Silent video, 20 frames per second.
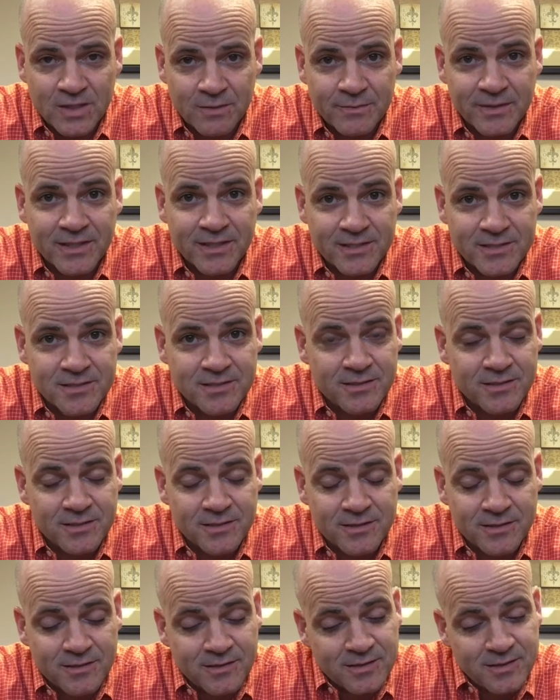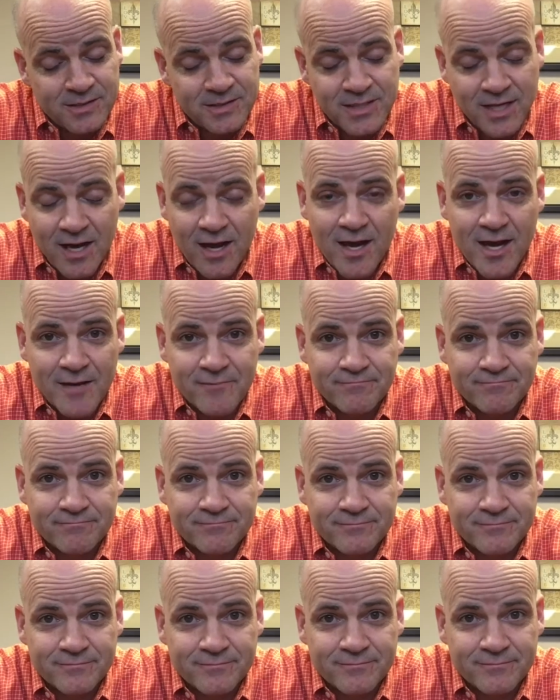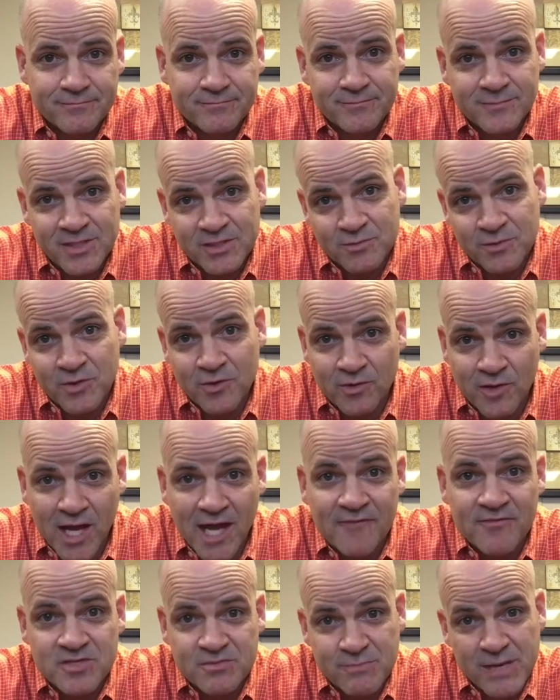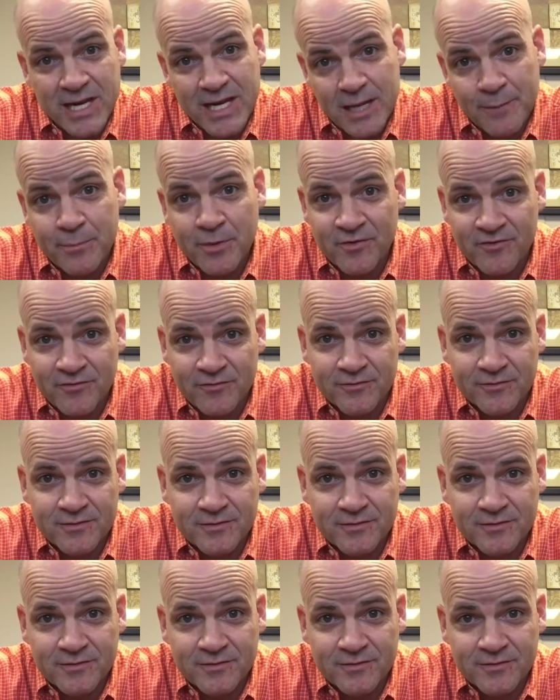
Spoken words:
Because time is what your life is made up of.